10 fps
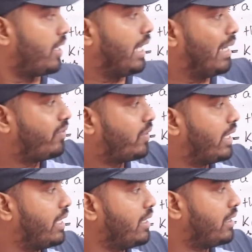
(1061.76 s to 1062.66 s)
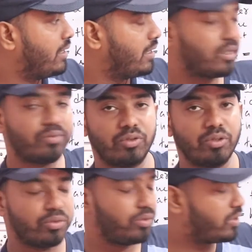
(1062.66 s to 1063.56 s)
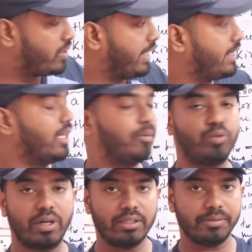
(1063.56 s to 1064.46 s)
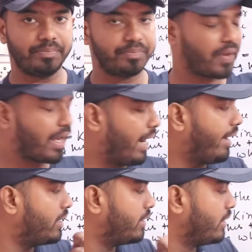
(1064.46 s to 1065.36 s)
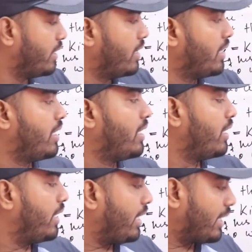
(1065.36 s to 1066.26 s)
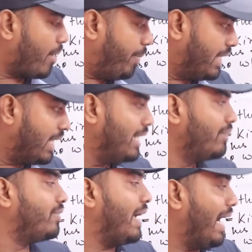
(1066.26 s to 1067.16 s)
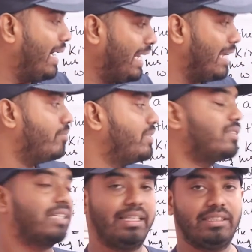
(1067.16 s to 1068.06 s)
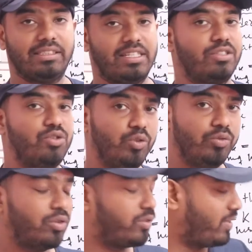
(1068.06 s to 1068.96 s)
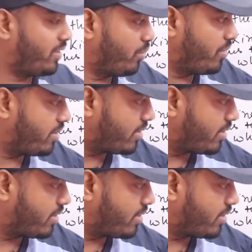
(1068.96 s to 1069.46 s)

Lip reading: Fk is the force which is directed upward, and capital F and mg sin theta, two forces which is